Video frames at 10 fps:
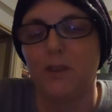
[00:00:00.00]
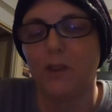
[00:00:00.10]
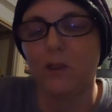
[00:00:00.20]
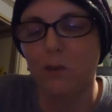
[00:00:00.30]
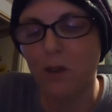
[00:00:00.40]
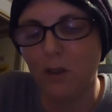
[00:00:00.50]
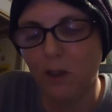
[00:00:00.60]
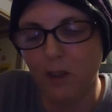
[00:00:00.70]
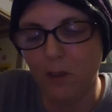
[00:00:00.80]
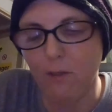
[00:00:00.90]
I quite
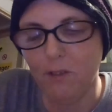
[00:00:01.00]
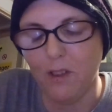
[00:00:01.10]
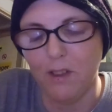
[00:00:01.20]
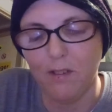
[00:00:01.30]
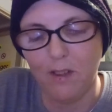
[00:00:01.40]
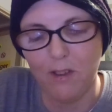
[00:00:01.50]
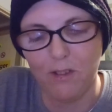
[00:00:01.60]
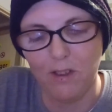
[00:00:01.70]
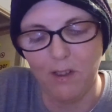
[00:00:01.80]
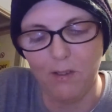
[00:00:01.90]
like using this
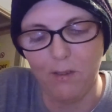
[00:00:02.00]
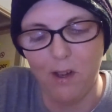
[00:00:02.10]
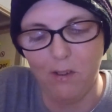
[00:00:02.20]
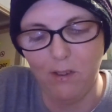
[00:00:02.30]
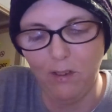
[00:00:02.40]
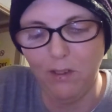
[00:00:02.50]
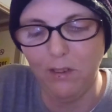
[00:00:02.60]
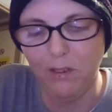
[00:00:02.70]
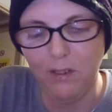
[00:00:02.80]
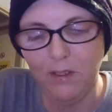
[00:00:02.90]
actually as well.
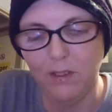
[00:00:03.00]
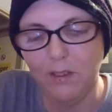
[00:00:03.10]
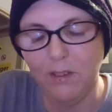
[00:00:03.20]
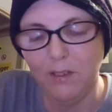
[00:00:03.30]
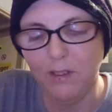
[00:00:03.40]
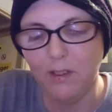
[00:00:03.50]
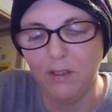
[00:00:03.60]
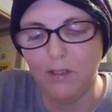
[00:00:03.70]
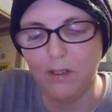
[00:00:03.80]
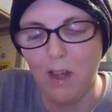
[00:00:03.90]

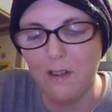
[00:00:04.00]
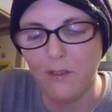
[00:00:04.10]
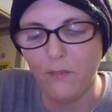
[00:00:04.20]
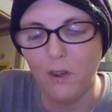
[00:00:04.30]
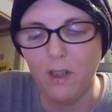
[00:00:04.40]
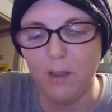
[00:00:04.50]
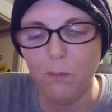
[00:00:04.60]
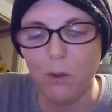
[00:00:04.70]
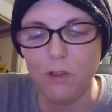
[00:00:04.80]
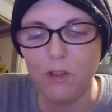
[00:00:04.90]
Satisfying
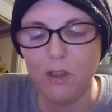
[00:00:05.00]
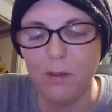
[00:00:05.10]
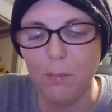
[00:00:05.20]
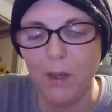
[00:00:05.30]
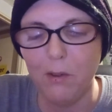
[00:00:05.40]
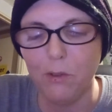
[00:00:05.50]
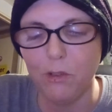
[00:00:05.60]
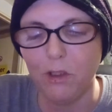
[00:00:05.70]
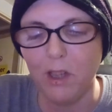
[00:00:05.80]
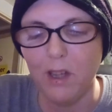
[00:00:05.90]
watching the
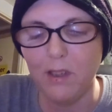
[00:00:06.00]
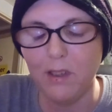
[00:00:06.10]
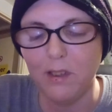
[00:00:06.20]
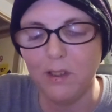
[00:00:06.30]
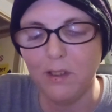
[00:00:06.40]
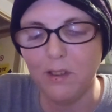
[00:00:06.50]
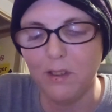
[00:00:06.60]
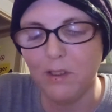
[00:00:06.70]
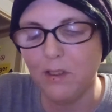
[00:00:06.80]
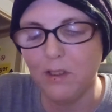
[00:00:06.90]
pills get
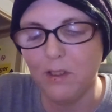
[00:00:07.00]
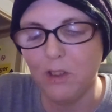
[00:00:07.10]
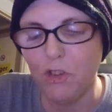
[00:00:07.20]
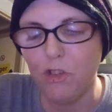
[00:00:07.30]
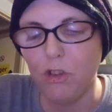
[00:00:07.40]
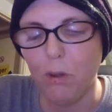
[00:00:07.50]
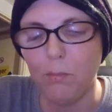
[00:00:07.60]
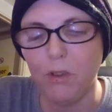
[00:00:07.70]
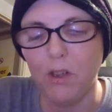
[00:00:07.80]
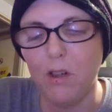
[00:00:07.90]

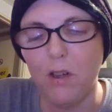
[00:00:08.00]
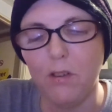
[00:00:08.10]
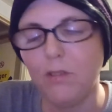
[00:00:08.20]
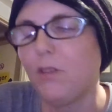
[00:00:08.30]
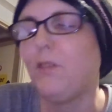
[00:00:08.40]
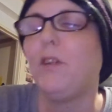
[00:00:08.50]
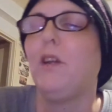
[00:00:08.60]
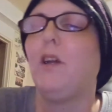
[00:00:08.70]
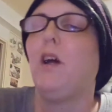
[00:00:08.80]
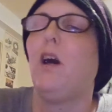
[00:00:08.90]
chopped in half.
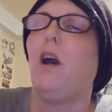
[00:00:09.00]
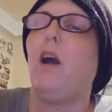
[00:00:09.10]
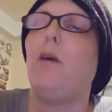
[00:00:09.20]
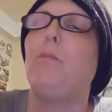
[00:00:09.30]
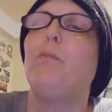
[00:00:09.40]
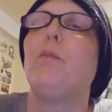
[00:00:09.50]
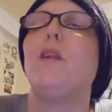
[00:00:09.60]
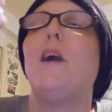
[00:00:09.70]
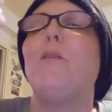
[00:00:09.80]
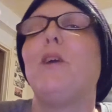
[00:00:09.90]
But
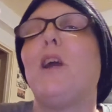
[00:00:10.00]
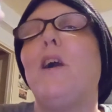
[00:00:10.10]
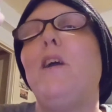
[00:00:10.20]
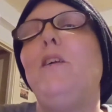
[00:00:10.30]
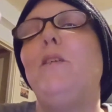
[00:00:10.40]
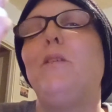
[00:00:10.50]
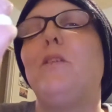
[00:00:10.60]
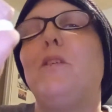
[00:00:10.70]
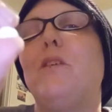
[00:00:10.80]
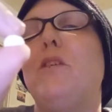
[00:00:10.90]
there we go.
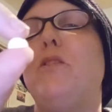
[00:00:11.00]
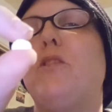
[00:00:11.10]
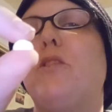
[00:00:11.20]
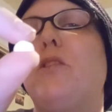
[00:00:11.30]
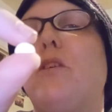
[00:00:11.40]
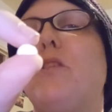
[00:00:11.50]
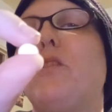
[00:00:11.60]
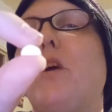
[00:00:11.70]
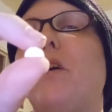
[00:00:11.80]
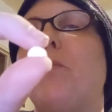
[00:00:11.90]
Nice,
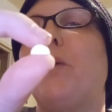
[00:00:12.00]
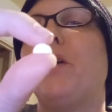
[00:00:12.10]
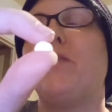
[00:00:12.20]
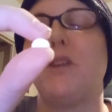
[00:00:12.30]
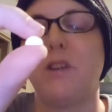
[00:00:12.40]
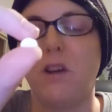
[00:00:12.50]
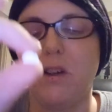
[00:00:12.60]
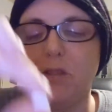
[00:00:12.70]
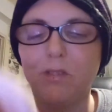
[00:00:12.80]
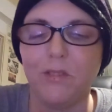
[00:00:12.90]
perfect
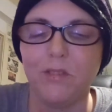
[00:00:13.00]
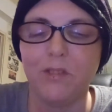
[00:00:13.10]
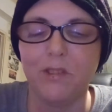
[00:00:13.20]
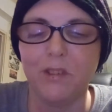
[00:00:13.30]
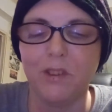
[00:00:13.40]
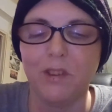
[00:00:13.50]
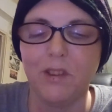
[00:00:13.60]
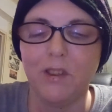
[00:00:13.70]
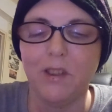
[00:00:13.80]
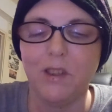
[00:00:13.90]
half.
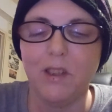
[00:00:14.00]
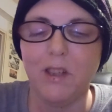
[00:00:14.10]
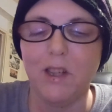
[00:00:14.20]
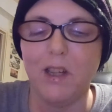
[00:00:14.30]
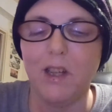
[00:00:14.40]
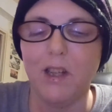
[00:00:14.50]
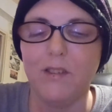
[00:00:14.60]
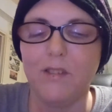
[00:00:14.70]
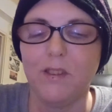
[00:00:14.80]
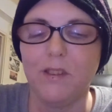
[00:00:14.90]
And